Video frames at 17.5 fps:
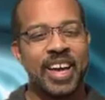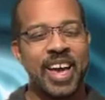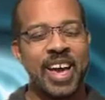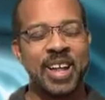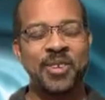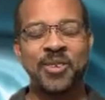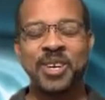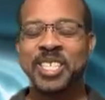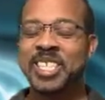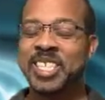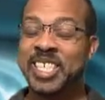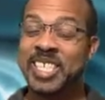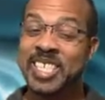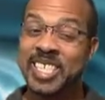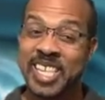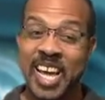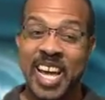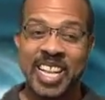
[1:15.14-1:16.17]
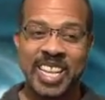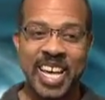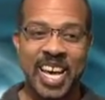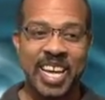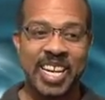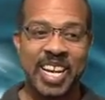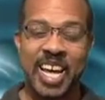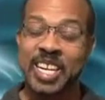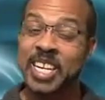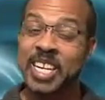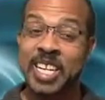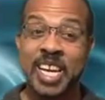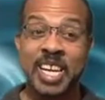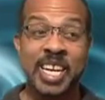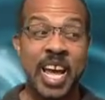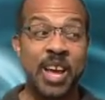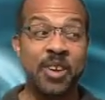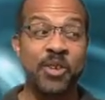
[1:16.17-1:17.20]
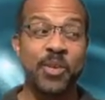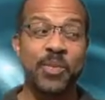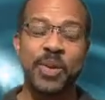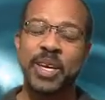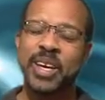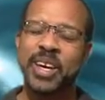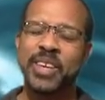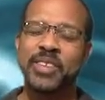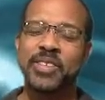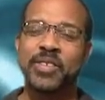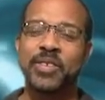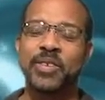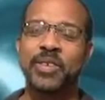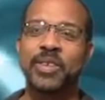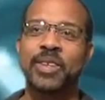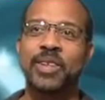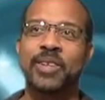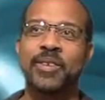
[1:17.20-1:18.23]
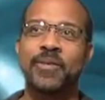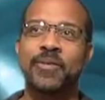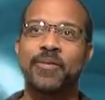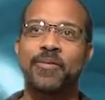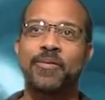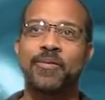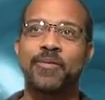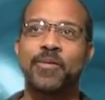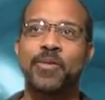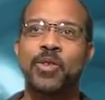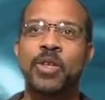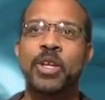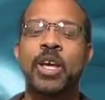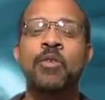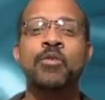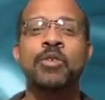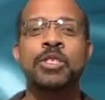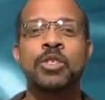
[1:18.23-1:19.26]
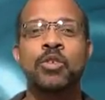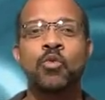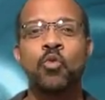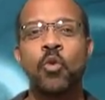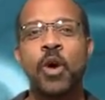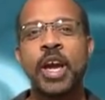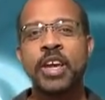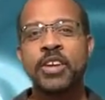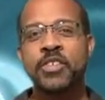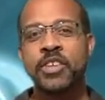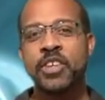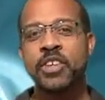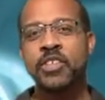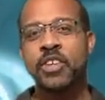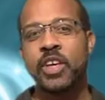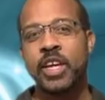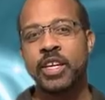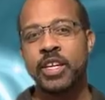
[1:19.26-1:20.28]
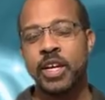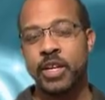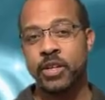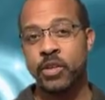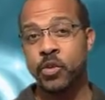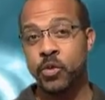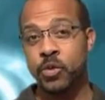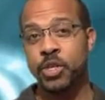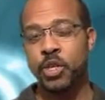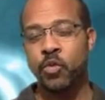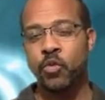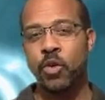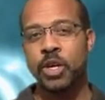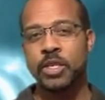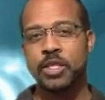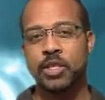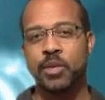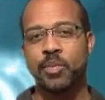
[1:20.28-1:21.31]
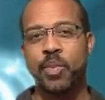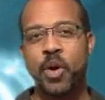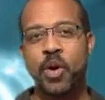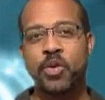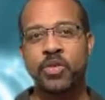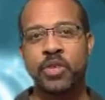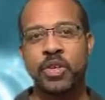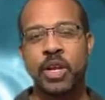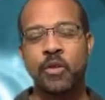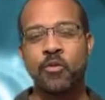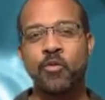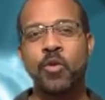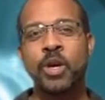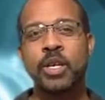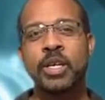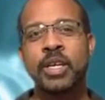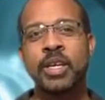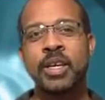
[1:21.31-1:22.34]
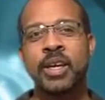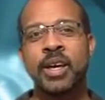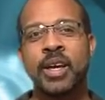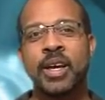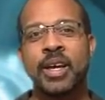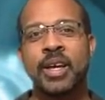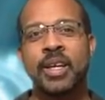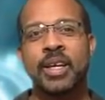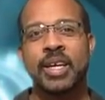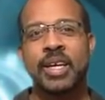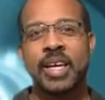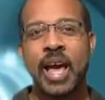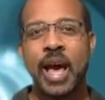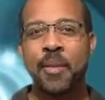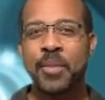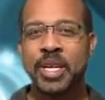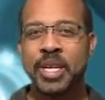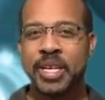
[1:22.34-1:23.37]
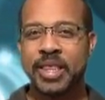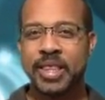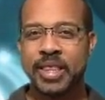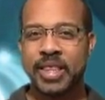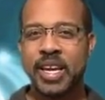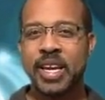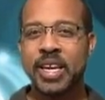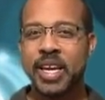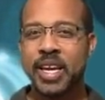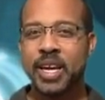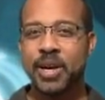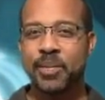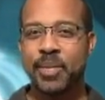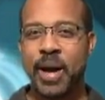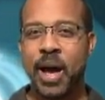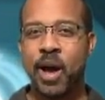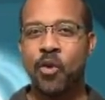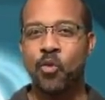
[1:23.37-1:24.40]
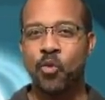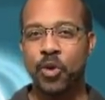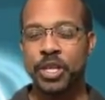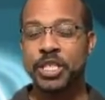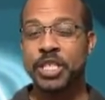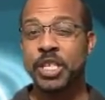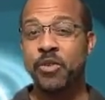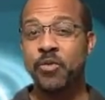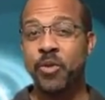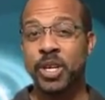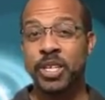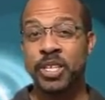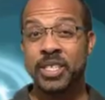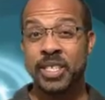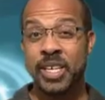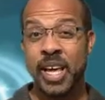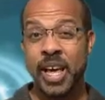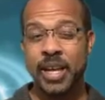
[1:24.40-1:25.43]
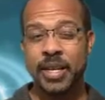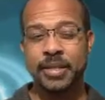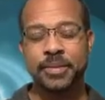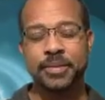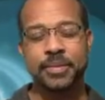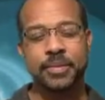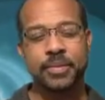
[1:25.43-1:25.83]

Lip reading: And when she said that, I didn't get angry because it was the way she said it and who she was as a person that really got me to thinking about what she really said.